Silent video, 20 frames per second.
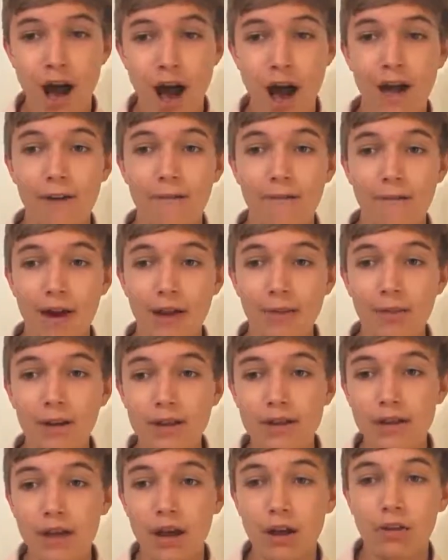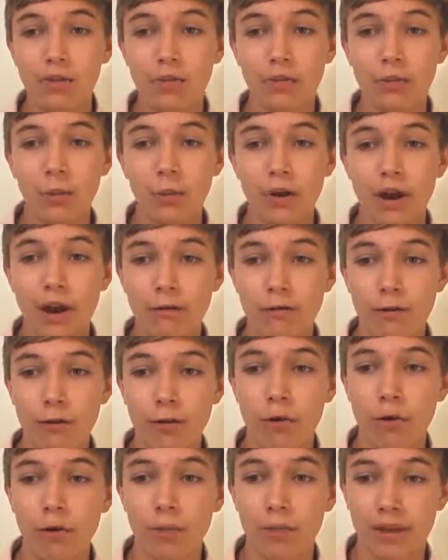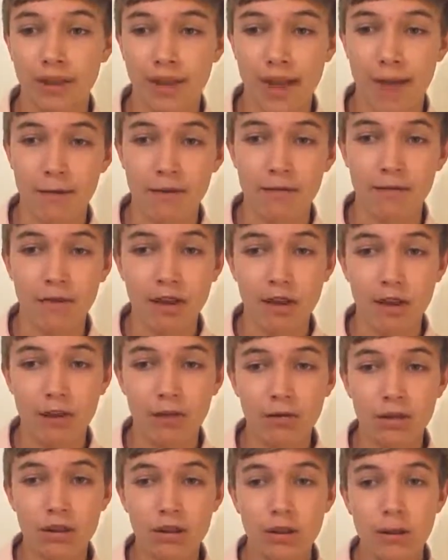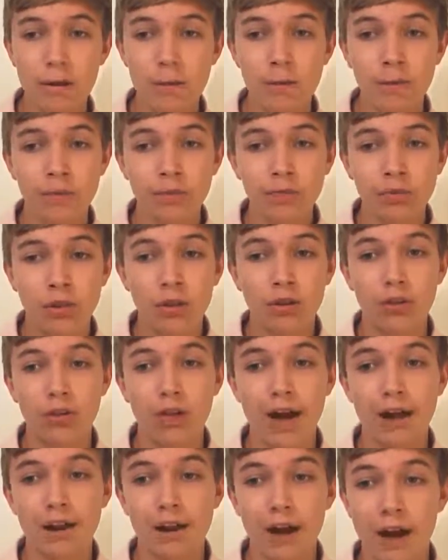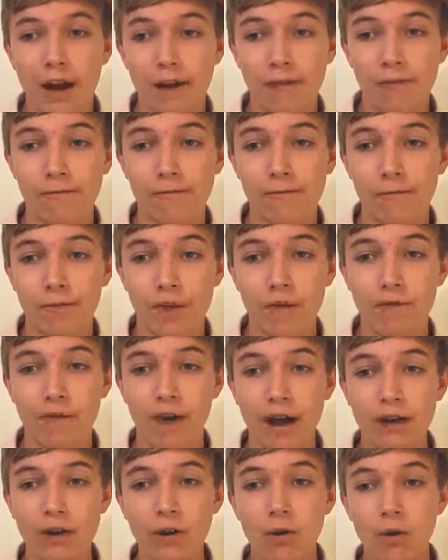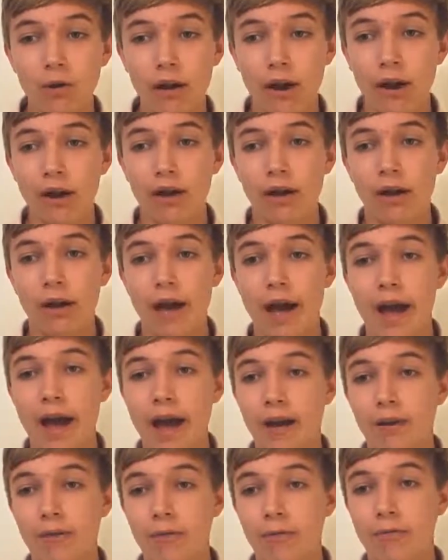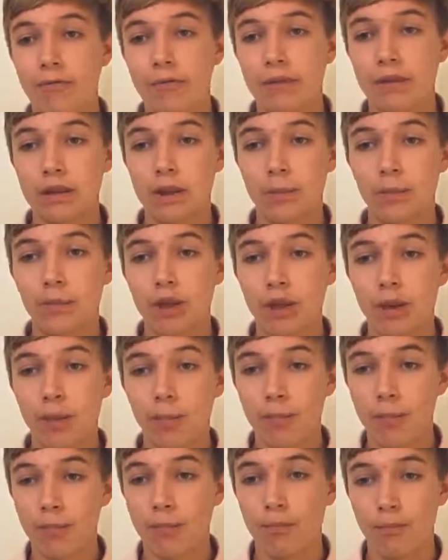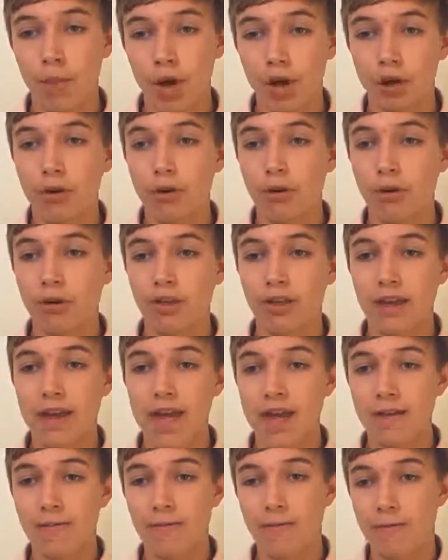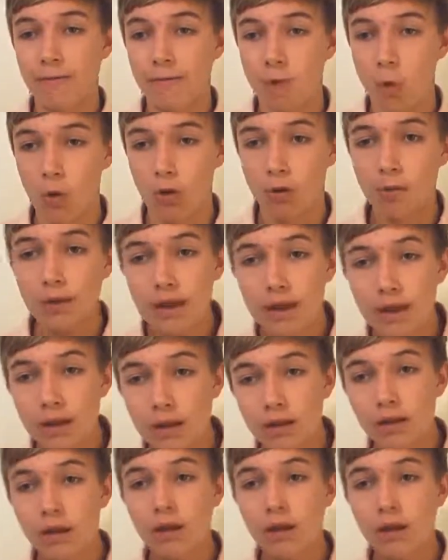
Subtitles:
I find myself, when I record my gaming videos, that if I don't have something monitoring the gain for me,